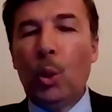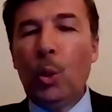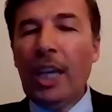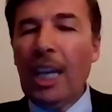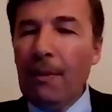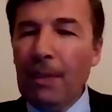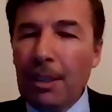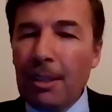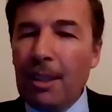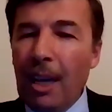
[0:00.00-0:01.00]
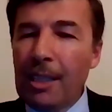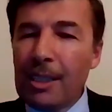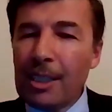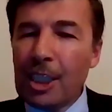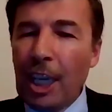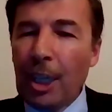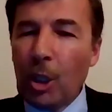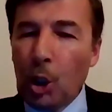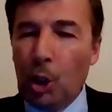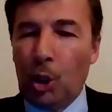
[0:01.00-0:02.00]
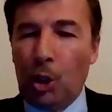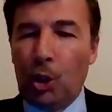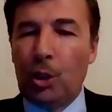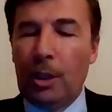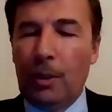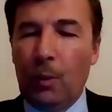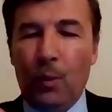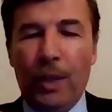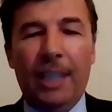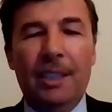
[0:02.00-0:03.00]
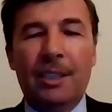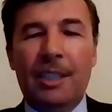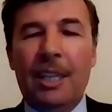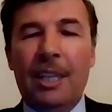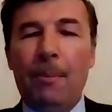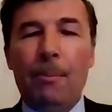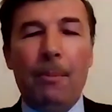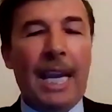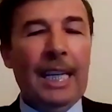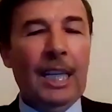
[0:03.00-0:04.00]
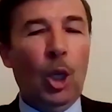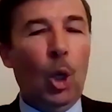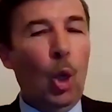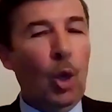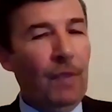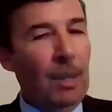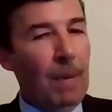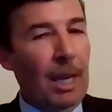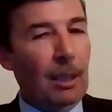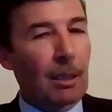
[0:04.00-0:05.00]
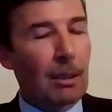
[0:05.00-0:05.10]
Whoever does good, whether male or female,